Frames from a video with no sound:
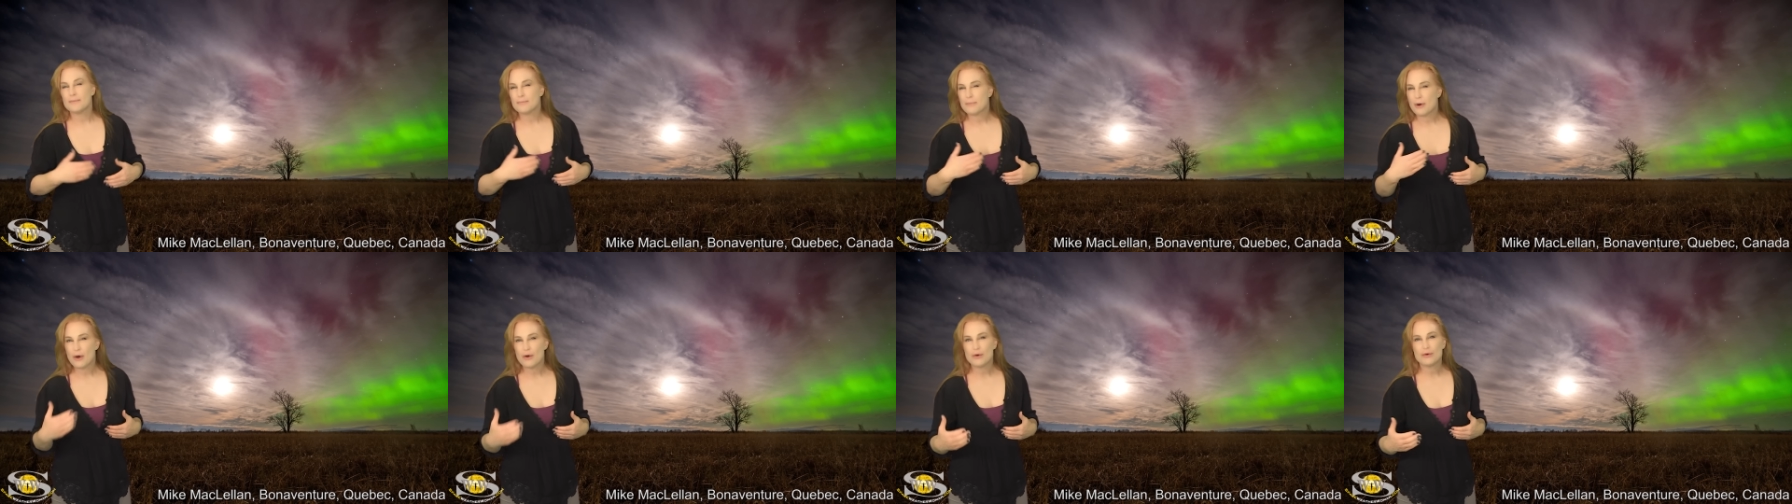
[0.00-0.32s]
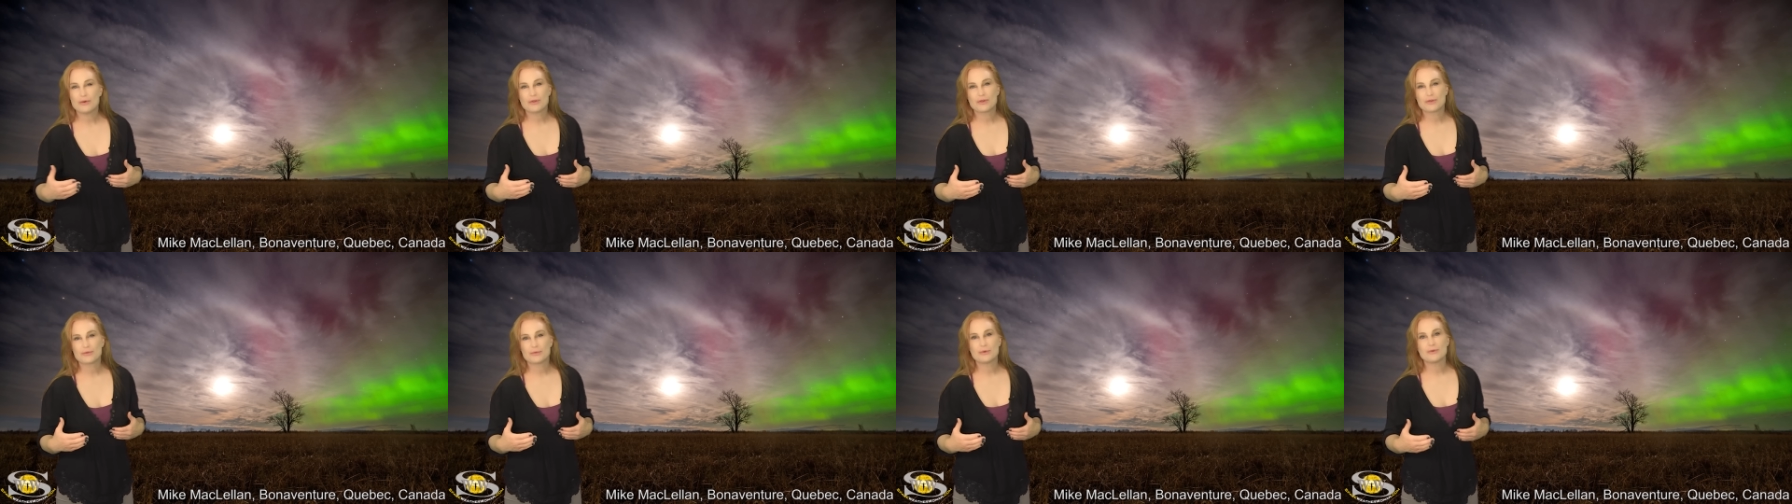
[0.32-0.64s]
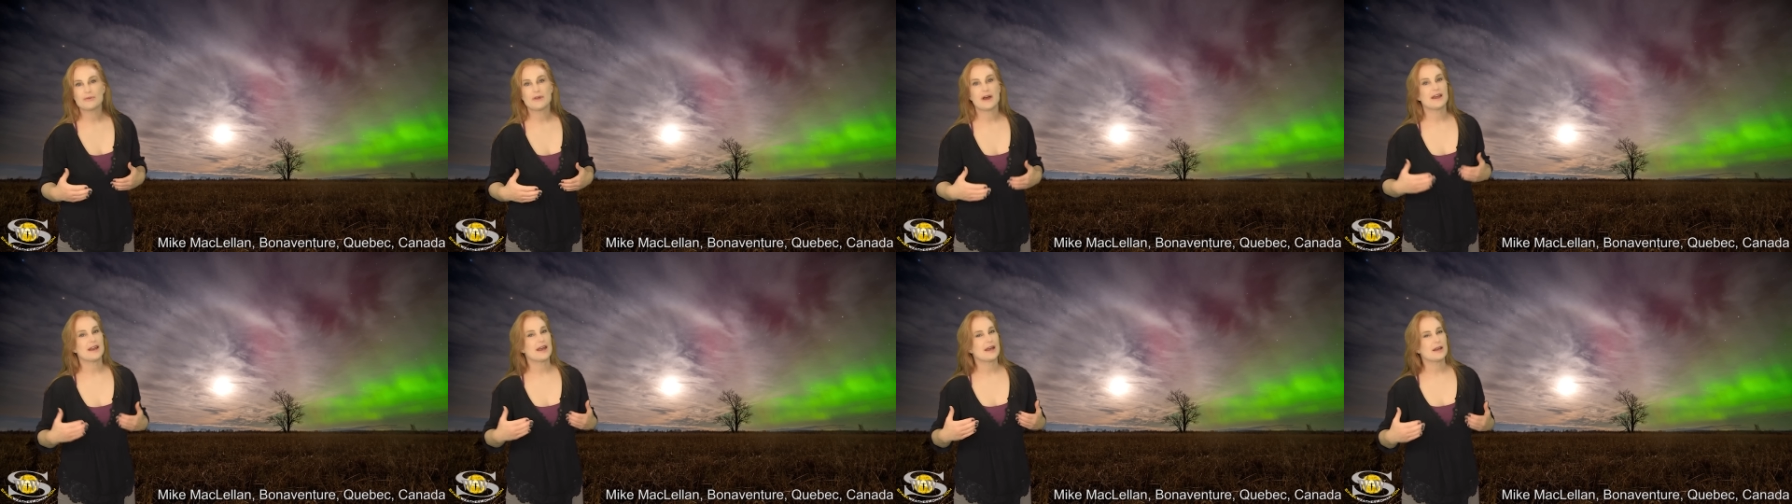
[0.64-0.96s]
poke
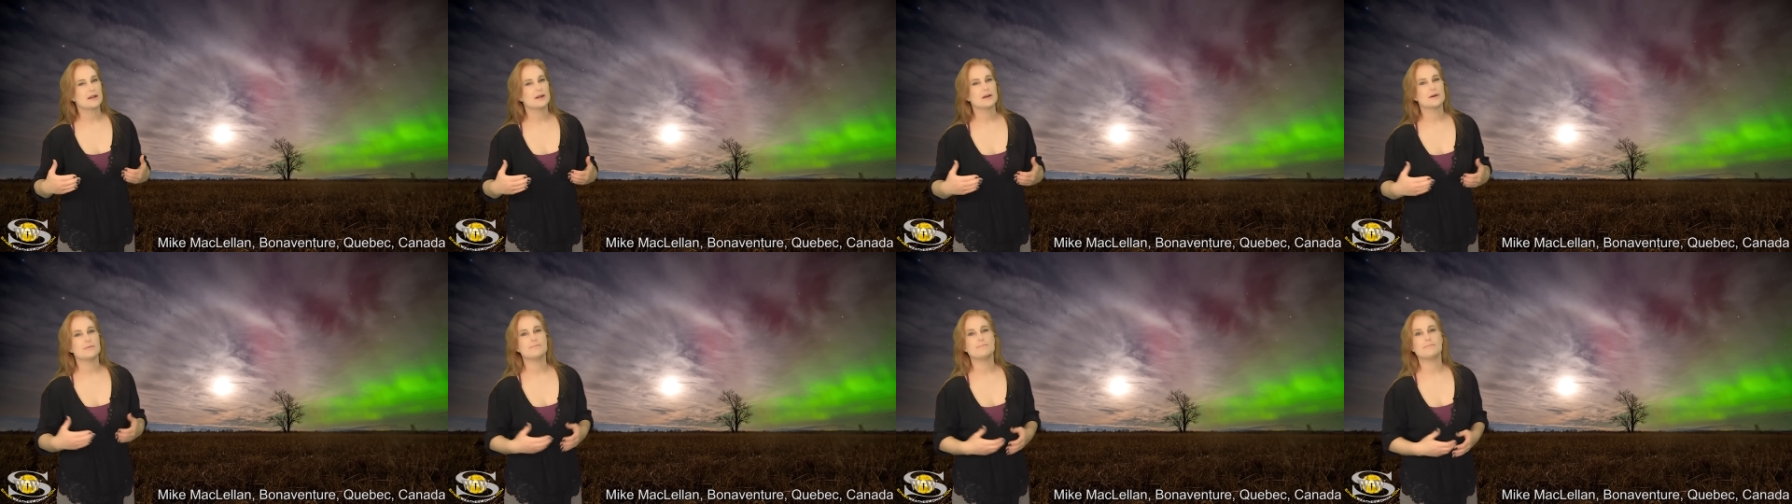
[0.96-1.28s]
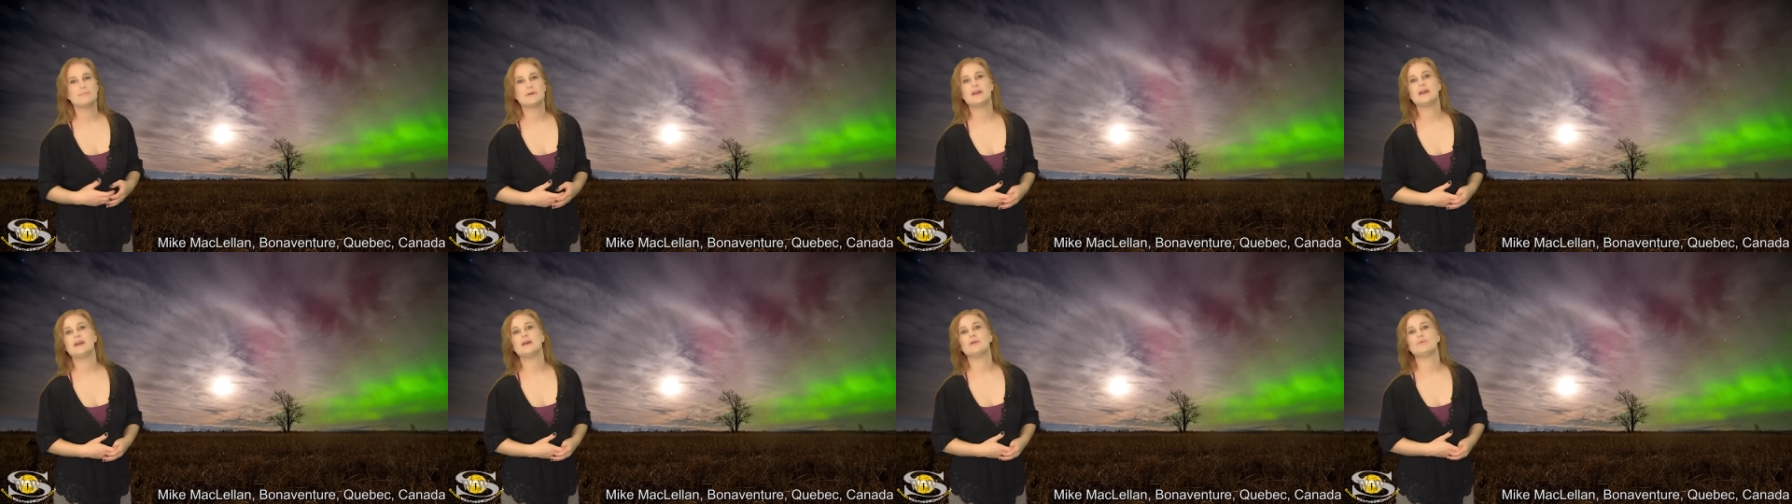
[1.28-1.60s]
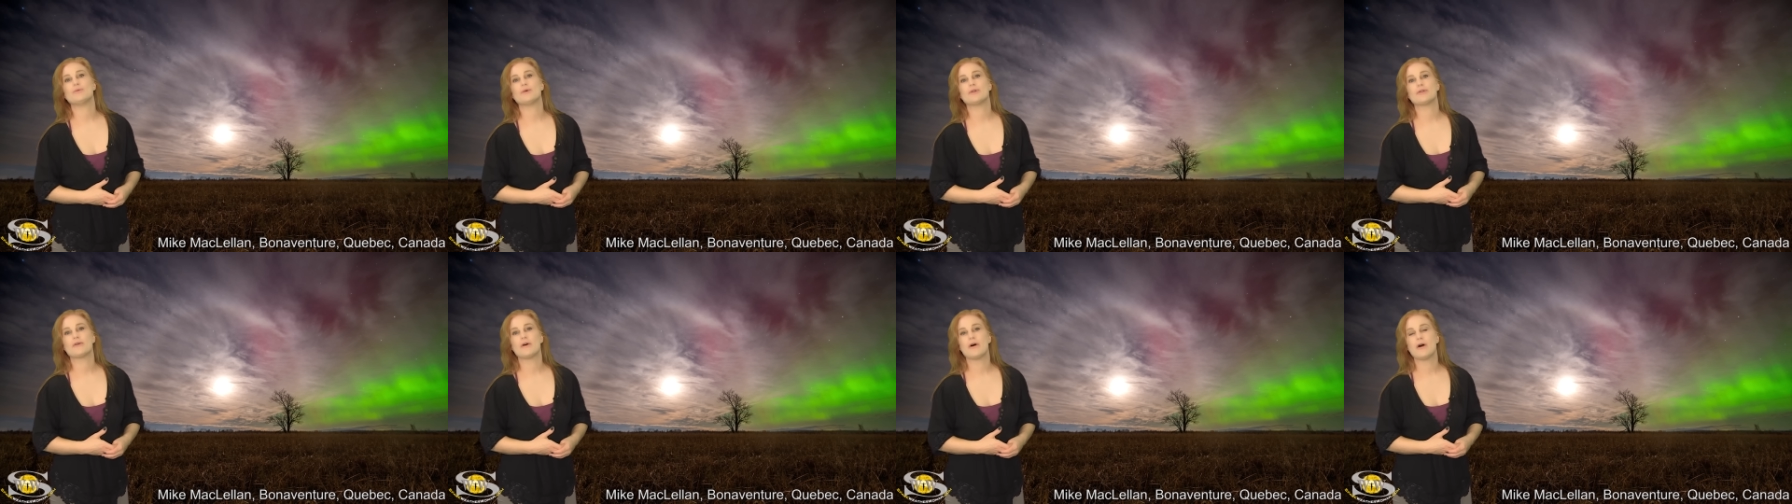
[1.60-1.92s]
through that and
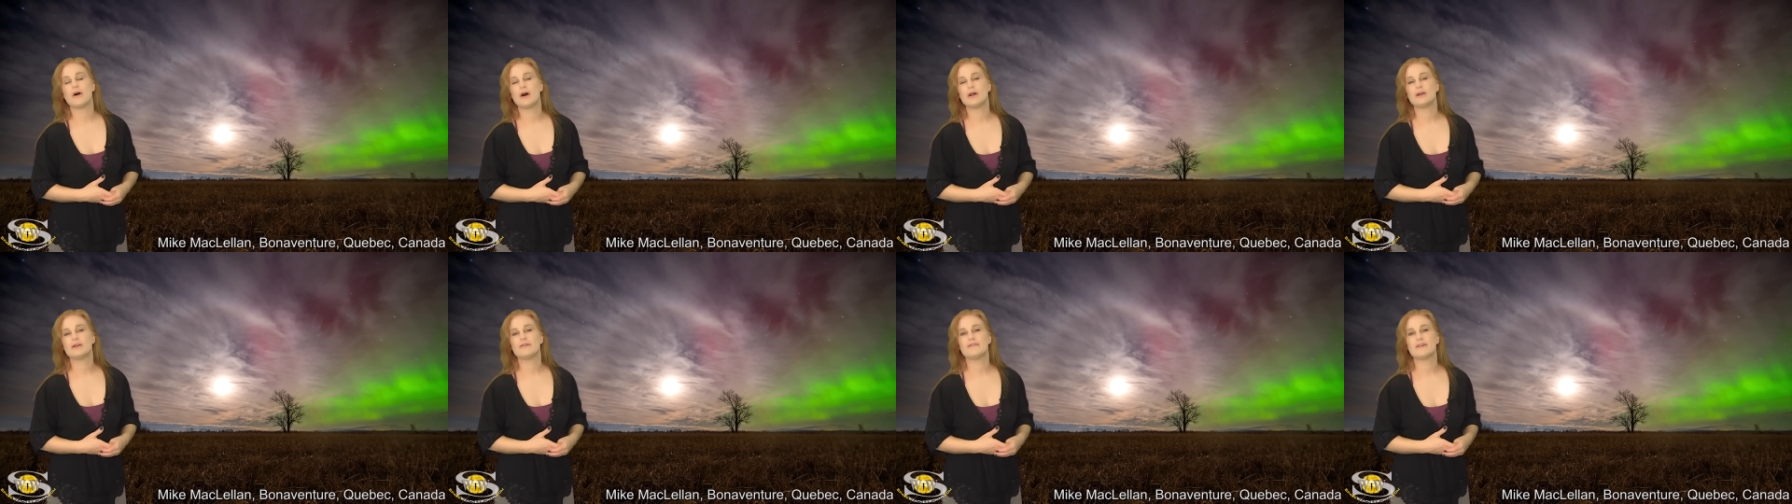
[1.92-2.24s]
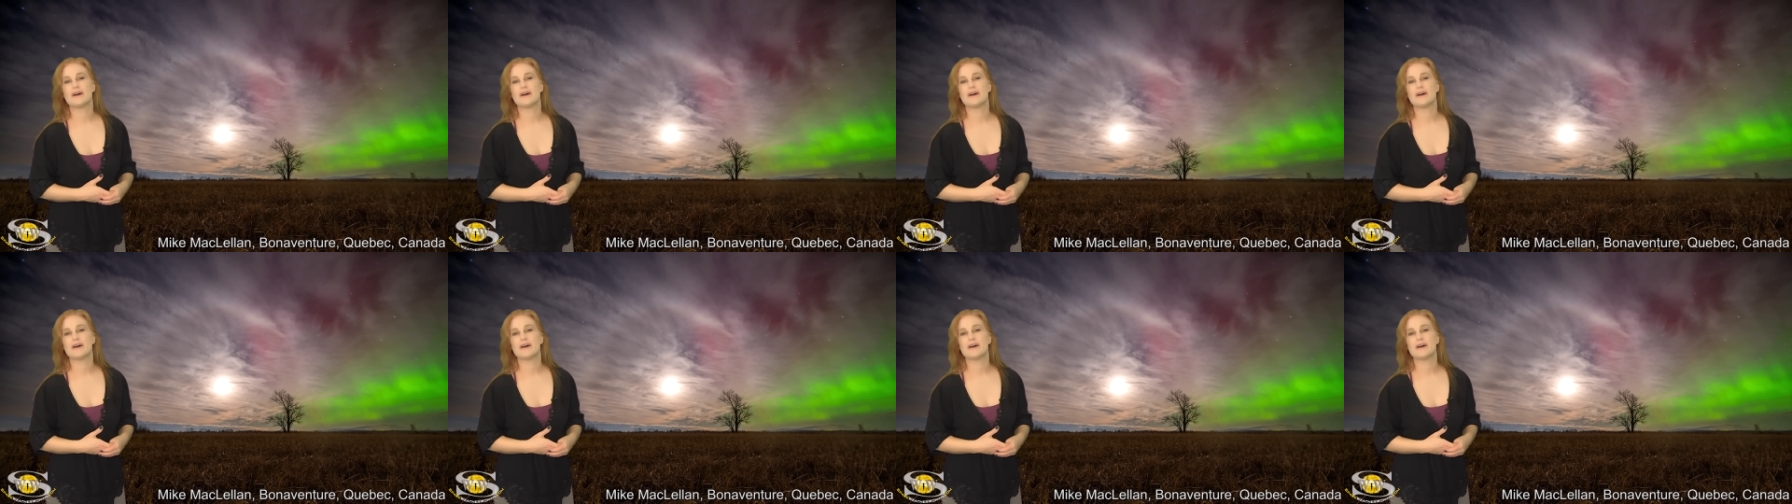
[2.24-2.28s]
compete with all